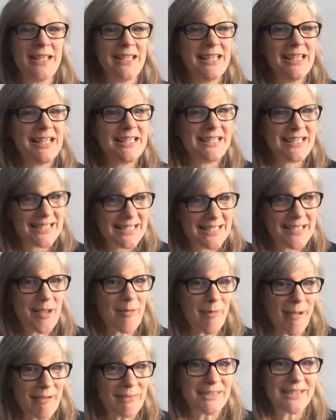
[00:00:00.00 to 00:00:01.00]
this isn't
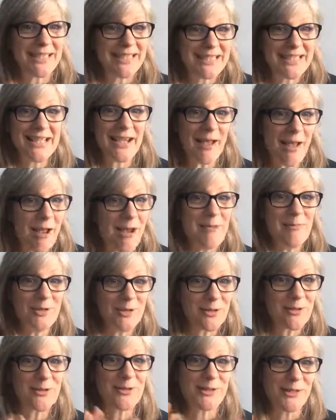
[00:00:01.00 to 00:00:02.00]
about sitting at home
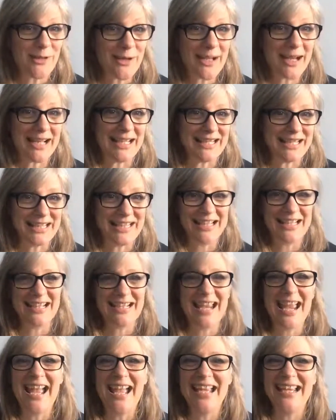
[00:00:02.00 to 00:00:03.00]
and not doing anything,
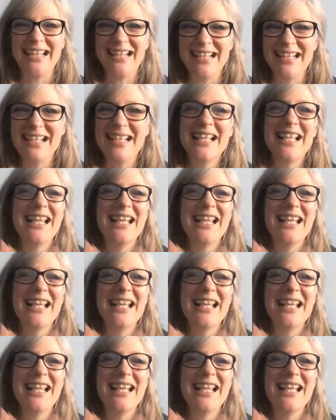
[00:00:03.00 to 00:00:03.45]
okay?